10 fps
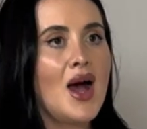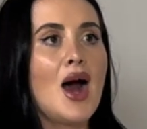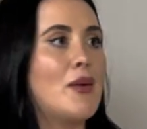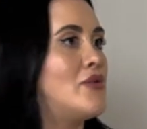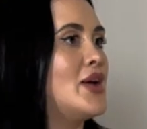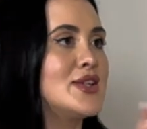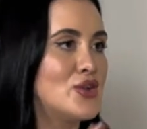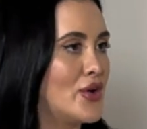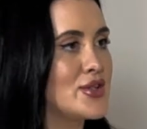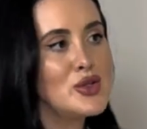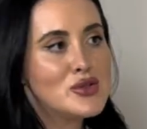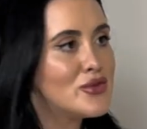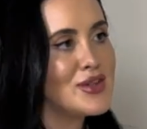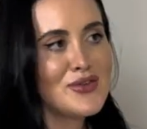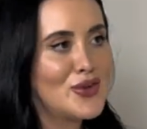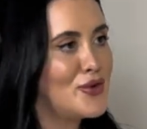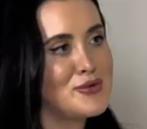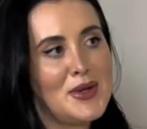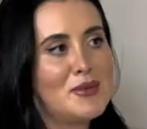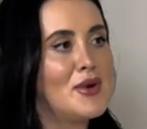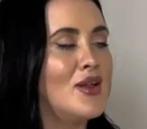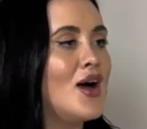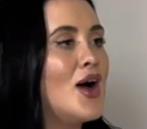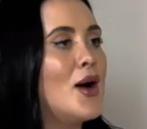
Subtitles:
However, it's not exclusively for those people,